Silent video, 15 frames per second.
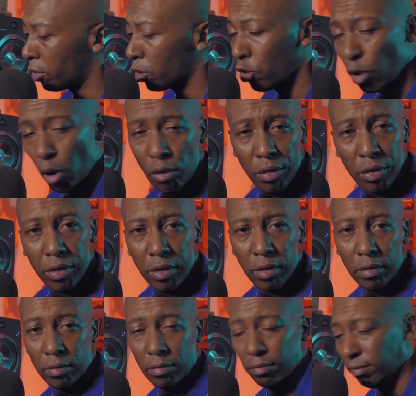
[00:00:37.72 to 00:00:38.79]
Growth,
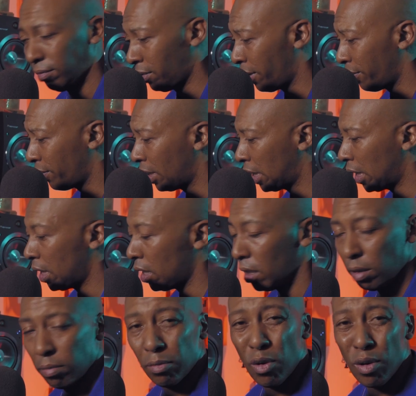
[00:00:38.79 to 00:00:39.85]

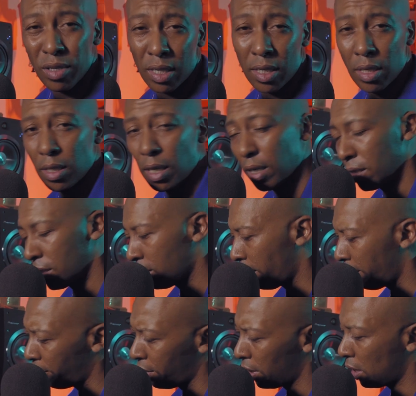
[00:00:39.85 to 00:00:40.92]
definitely. More success,
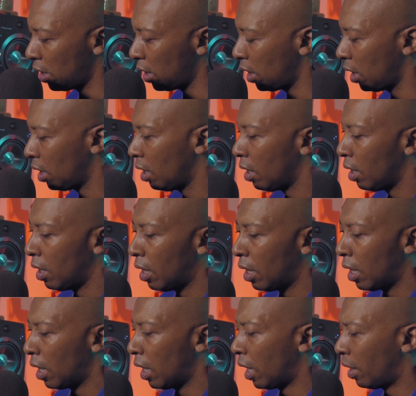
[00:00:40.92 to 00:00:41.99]
definitely.
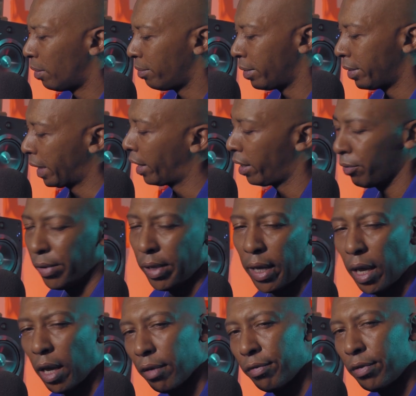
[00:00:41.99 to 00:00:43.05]
I don't
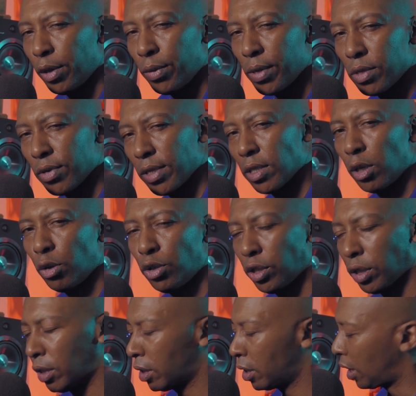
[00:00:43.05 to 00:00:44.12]
really have New Year's
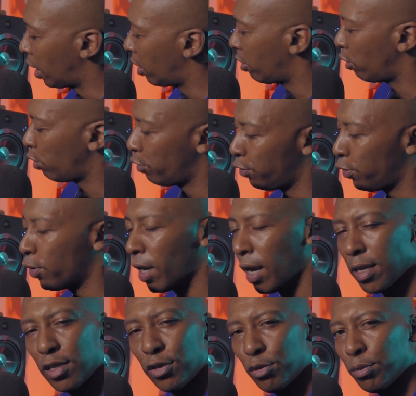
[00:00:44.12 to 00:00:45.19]
resolutions. I don't know if you
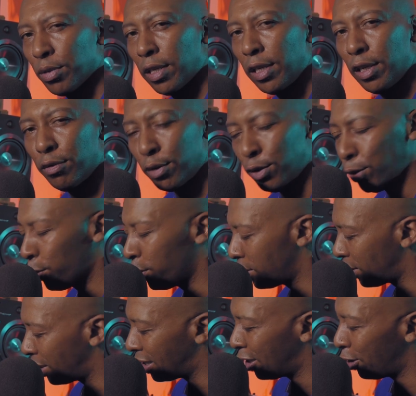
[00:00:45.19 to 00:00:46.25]
guys even believe in New
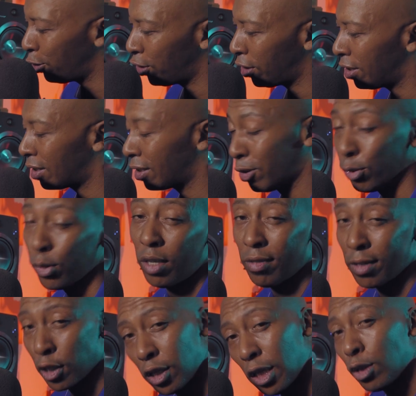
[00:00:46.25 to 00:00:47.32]
Year's resolutions. Do you
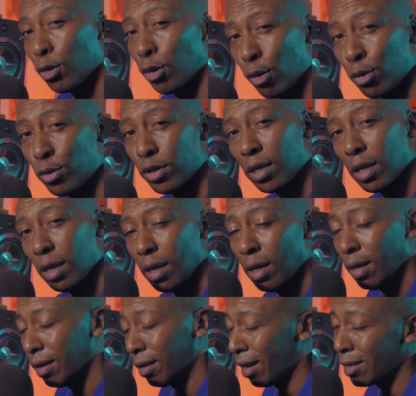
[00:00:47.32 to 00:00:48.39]
even stick to those
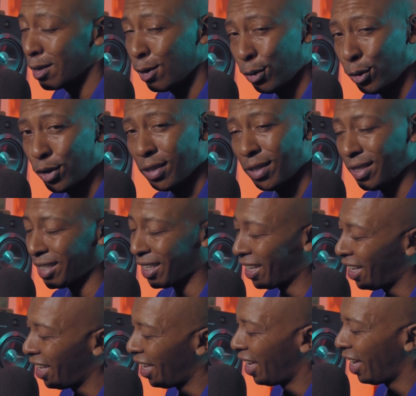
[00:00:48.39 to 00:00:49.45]
resolutions?
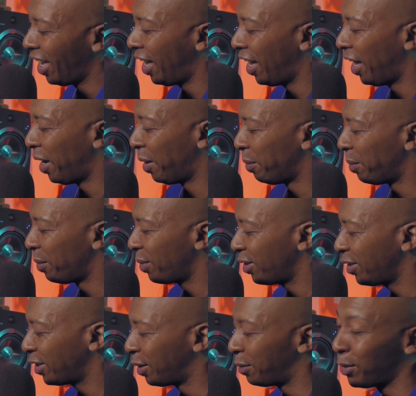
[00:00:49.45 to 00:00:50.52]

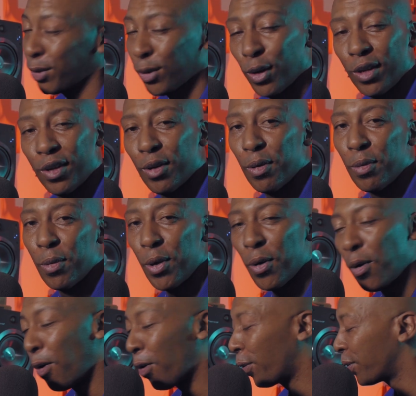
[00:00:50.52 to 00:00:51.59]
Because I'm sure, you know, we
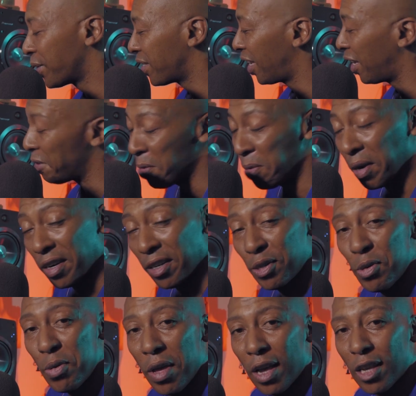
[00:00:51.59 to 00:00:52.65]
all say we want to
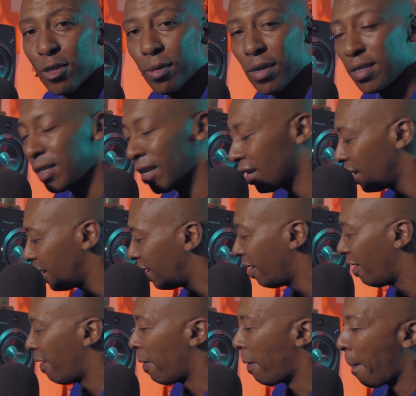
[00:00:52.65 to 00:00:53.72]
do X, Y, Z,
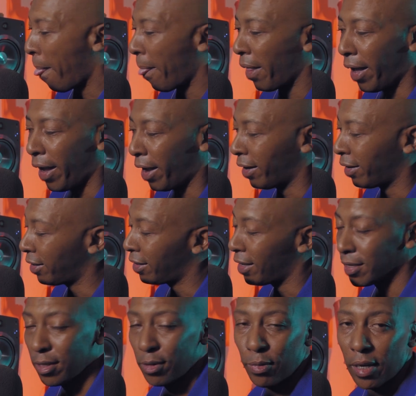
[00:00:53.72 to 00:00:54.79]
and it
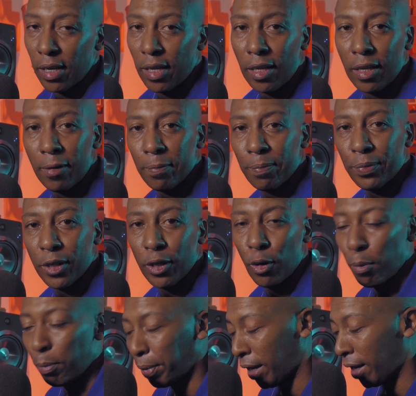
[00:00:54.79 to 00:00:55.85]
doesn't really, you know,
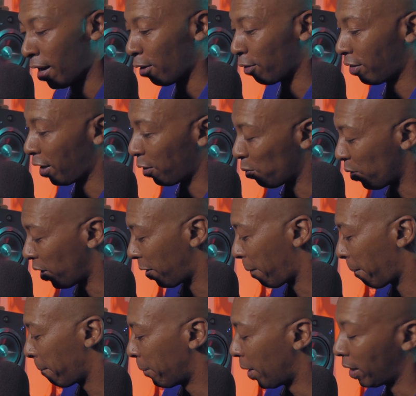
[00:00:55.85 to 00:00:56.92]
pan out that way.
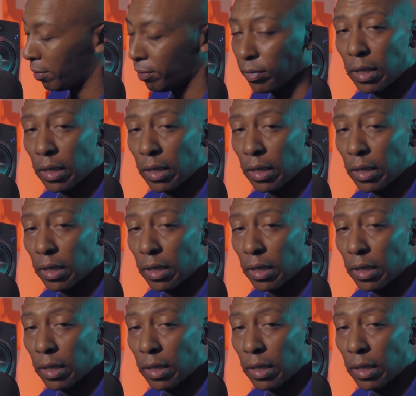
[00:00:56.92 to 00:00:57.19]
But